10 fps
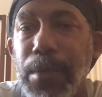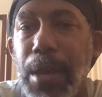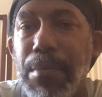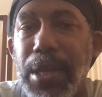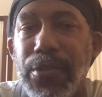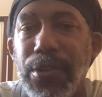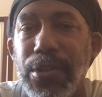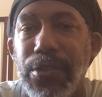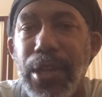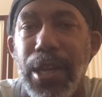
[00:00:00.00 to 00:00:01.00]
and
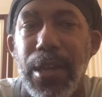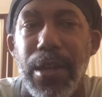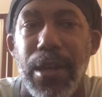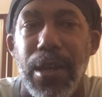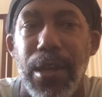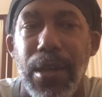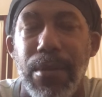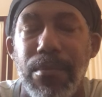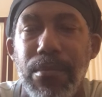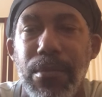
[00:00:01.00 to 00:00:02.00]
basically said
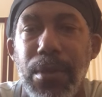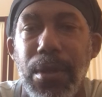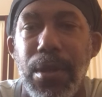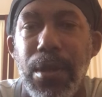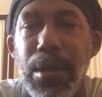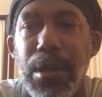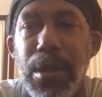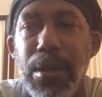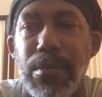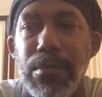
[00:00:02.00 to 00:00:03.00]

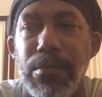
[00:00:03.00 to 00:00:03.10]
um,